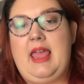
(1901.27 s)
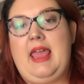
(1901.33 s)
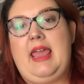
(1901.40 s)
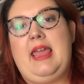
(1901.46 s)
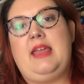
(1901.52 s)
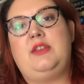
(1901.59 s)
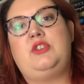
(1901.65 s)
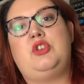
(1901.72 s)

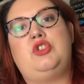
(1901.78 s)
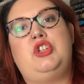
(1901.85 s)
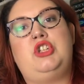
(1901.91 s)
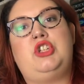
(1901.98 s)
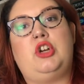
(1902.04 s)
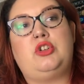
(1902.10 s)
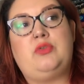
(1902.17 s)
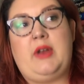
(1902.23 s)
And so she
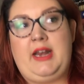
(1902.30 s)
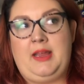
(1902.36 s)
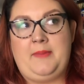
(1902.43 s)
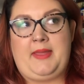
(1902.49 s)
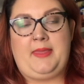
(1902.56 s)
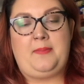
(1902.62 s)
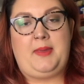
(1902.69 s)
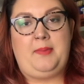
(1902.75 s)
starts writing
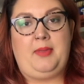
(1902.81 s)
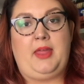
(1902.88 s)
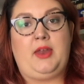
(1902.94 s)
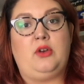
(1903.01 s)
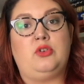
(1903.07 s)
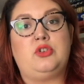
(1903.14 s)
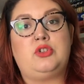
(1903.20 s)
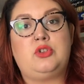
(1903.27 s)
about the people
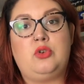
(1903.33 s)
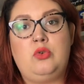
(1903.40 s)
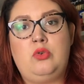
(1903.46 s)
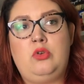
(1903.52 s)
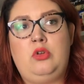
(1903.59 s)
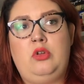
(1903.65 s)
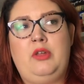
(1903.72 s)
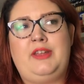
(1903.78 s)
at her
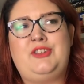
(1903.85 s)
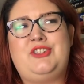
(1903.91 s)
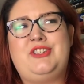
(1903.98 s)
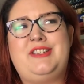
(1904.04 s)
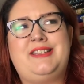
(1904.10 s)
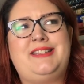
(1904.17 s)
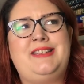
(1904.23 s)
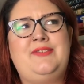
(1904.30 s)
school, and
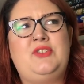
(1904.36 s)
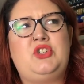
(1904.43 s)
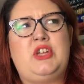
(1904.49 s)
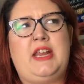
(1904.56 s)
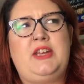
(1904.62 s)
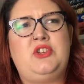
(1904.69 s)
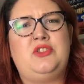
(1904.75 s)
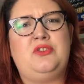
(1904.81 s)
she doesn't even
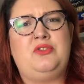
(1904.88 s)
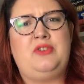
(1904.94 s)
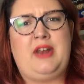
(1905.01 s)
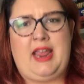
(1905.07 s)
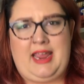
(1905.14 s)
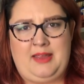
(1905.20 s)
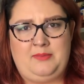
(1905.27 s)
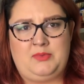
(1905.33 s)
change their
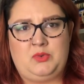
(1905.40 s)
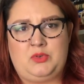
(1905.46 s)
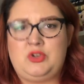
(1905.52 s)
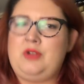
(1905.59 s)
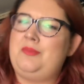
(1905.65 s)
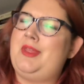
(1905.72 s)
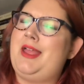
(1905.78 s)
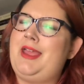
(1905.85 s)
names,
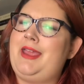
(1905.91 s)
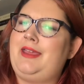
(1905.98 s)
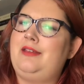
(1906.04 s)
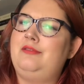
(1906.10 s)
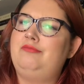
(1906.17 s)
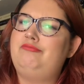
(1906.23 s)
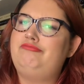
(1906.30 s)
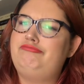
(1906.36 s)
which I'm
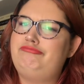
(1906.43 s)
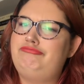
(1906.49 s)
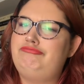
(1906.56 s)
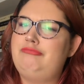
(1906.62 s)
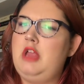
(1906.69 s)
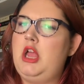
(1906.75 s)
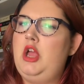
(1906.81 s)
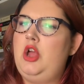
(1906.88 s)
like,
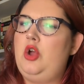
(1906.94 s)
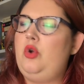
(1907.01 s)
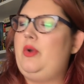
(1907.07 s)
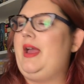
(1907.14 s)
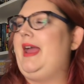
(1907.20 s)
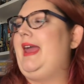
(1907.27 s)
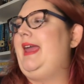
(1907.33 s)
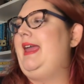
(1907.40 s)

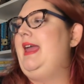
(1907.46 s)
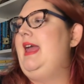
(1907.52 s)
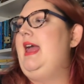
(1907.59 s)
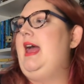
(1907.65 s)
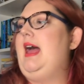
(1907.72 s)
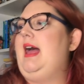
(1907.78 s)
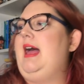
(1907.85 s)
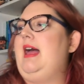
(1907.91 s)
okay.
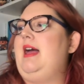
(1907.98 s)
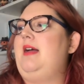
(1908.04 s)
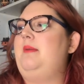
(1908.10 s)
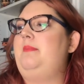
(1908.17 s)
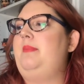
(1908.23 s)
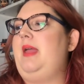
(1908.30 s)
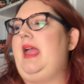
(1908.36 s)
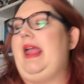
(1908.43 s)

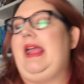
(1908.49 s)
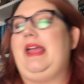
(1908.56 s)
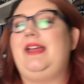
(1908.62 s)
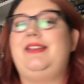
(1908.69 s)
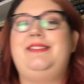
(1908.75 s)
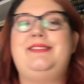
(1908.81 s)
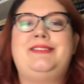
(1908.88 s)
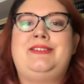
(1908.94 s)
Um,
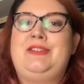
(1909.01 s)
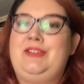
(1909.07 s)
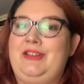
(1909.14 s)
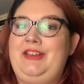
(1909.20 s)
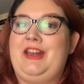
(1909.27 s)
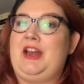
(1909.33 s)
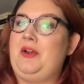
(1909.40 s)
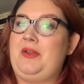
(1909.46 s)
and,
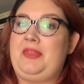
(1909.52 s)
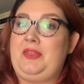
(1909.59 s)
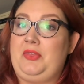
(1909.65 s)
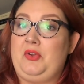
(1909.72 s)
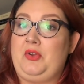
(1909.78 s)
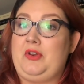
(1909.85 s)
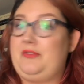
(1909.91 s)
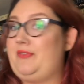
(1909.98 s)
you know, I think
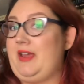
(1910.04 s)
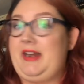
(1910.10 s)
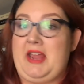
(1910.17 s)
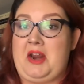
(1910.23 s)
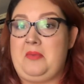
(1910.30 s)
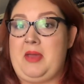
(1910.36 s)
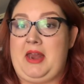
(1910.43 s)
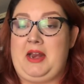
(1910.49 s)
they're going to find
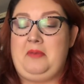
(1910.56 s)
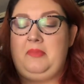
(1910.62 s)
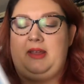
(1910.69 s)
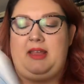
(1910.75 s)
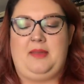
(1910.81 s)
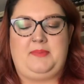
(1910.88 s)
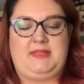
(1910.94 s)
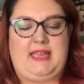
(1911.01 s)
out about it and
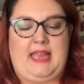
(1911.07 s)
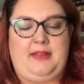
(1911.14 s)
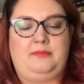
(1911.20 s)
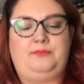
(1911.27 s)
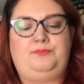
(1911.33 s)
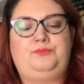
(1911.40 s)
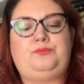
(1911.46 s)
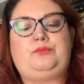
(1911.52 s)
be
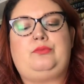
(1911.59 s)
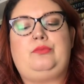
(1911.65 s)
upset.